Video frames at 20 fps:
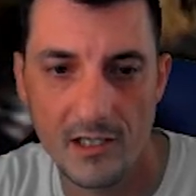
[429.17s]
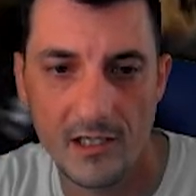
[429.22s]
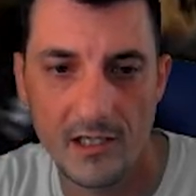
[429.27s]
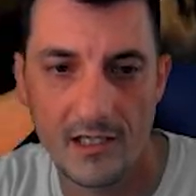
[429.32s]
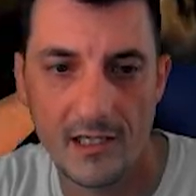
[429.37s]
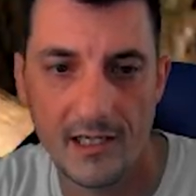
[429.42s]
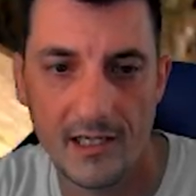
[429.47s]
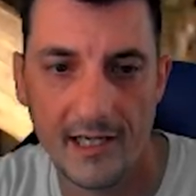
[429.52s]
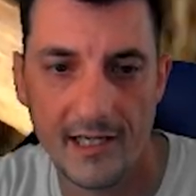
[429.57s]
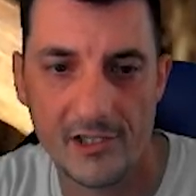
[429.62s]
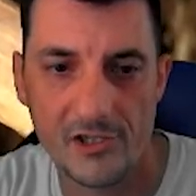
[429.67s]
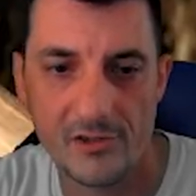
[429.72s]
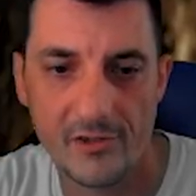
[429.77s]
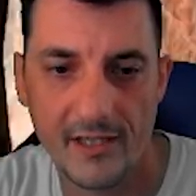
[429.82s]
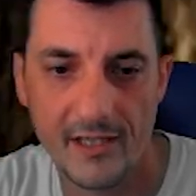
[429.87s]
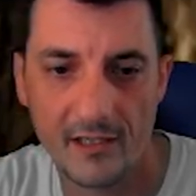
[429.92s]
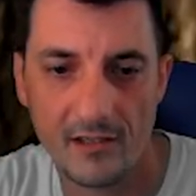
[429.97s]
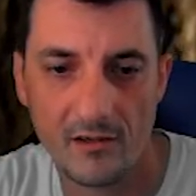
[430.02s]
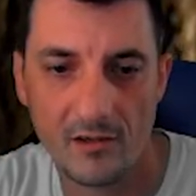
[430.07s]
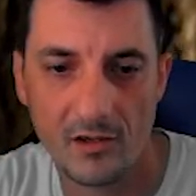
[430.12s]
And as you
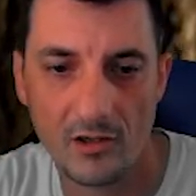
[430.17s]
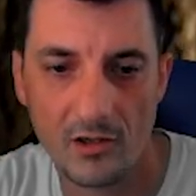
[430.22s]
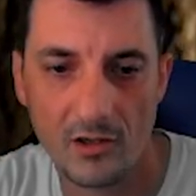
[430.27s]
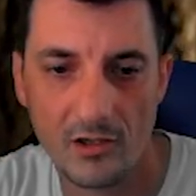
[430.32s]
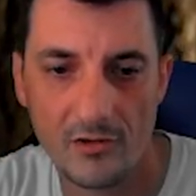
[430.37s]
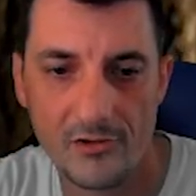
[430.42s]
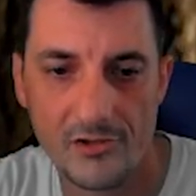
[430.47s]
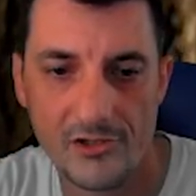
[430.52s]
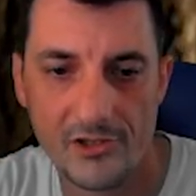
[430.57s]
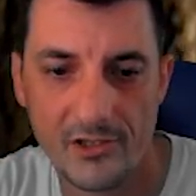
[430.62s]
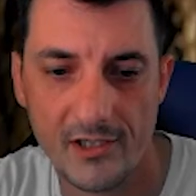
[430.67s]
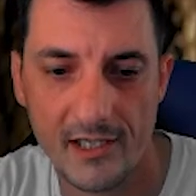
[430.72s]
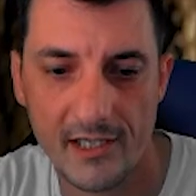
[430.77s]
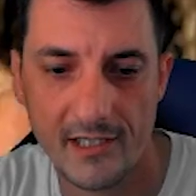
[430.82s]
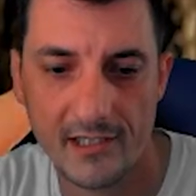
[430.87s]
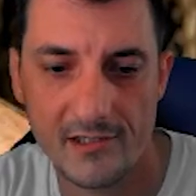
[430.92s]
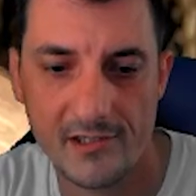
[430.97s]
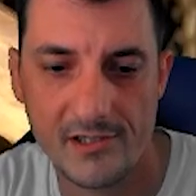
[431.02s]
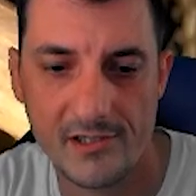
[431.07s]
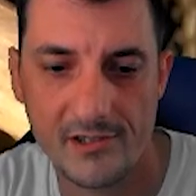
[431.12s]
get closer
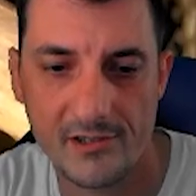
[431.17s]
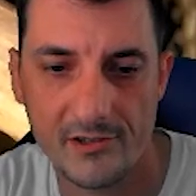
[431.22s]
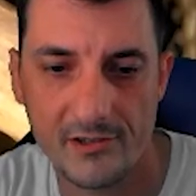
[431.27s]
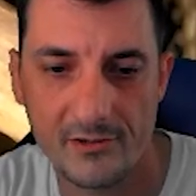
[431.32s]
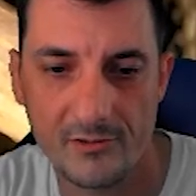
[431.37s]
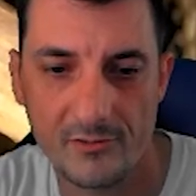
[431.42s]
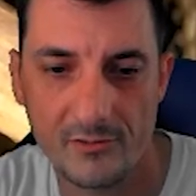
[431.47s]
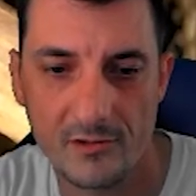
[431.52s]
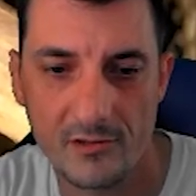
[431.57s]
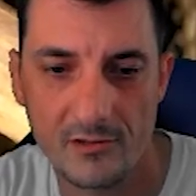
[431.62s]
into